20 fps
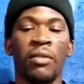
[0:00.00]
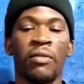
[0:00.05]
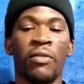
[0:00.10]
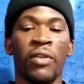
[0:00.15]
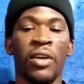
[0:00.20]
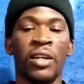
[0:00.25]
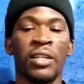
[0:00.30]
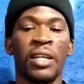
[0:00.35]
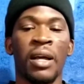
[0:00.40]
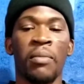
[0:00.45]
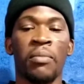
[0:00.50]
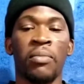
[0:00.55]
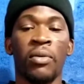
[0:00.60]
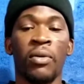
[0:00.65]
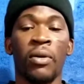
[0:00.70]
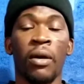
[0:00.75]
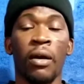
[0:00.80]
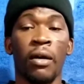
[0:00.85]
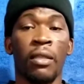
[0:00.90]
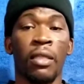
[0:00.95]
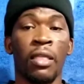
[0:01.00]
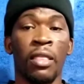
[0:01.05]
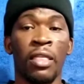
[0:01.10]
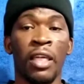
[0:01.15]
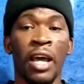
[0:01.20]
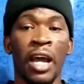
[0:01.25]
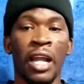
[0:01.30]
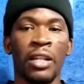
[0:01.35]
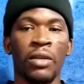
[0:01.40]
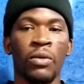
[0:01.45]
For example,
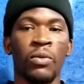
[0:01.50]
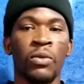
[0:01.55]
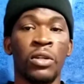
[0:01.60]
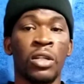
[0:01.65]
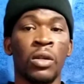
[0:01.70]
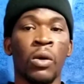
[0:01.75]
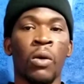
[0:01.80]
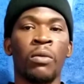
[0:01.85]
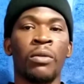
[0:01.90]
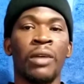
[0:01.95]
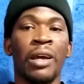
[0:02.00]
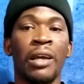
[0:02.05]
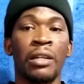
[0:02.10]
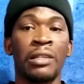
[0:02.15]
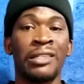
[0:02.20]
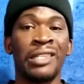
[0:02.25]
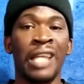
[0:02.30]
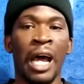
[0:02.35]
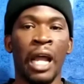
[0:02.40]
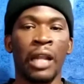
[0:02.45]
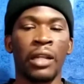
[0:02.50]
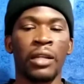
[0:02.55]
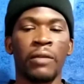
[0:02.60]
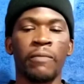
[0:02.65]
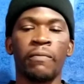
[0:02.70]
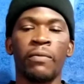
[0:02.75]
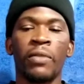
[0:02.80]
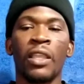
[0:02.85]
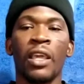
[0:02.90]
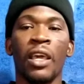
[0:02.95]
that would sound that,
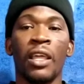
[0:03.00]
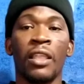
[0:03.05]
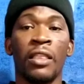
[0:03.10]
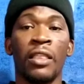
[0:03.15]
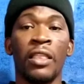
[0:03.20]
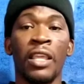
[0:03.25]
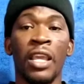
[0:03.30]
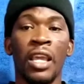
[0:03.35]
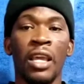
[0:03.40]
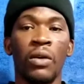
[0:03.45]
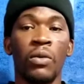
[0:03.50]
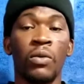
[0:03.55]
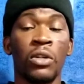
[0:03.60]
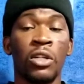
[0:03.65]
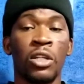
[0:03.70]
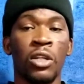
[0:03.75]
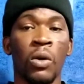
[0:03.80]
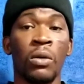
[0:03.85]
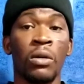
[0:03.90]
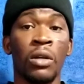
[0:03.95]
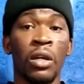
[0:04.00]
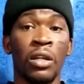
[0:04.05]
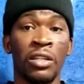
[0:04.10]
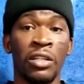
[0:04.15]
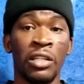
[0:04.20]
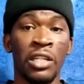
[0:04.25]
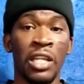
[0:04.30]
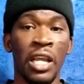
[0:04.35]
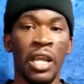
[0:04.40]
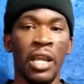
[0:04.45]
the would sound
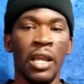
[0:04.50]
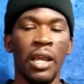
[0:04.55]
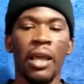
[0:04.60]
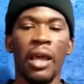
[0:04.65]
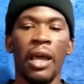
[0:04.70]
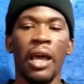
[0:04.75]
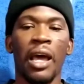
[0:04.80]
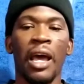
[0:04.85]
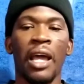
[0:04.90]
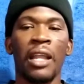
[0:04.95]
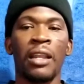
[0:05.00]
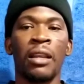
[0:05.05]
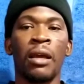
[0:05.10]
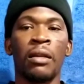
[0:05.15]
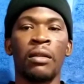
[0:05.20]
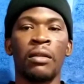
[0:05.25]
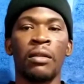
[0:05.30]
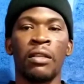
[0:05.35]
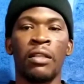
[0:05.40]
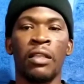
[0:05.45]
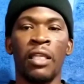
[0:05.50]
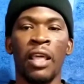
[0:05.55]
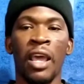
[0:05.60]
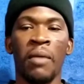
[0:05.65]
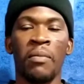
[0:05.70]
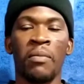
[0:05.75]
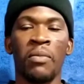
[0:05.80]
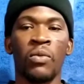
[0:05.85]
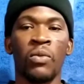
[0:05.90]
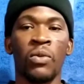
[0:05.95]
the, and
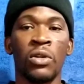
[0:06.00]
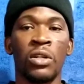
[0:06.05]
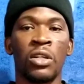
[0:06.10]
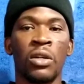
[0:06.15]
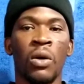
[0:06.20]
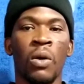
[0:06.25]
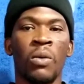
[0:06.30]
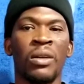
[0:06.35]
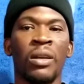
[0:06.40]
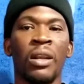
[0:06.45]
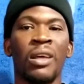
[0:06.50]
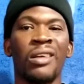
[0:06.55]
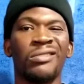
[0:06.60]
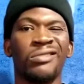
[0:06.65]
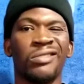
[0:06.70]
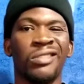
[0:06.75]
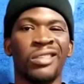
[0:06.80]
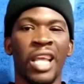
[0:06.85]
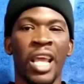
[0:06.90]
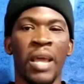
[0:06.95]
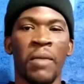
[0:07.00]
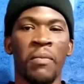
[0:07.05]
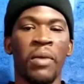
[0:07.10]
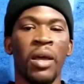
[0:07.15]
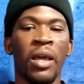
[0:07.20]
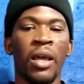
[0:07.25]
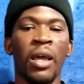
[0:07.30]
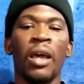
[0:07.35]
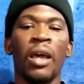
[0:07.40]
them would sound them.